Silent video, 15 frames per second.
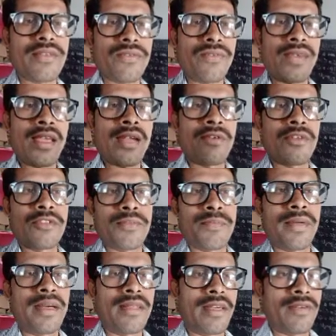We have to
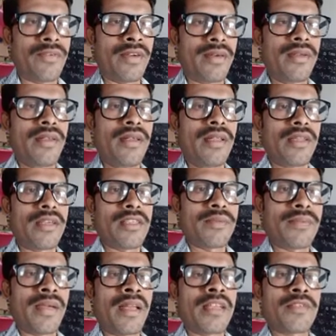split that one. It is
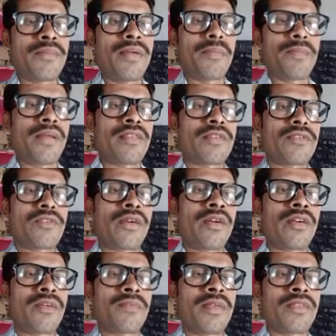minus b plus square
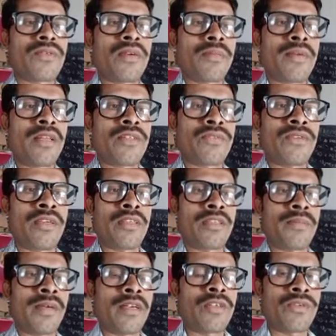root of b square minus
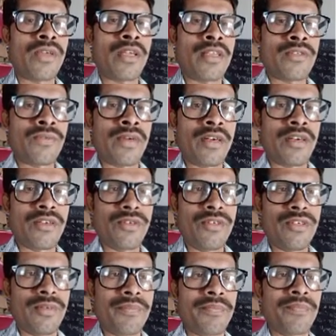4ac by 2a is one
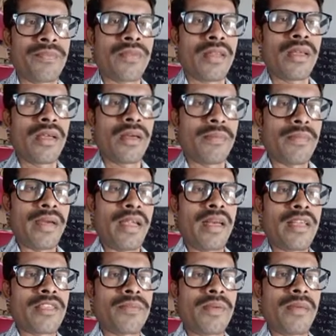root.
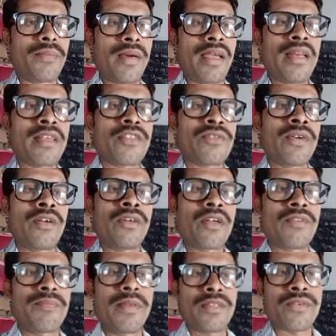Minus b minus square root
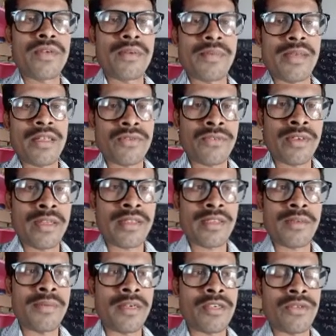of b square minus
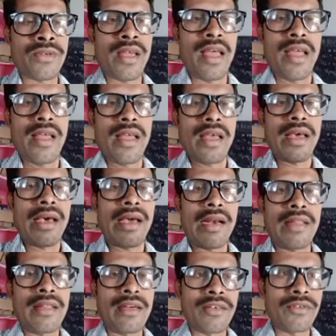4ac by 2a,
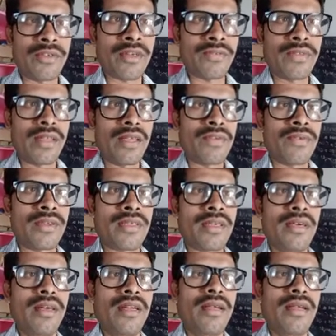another root of the equation.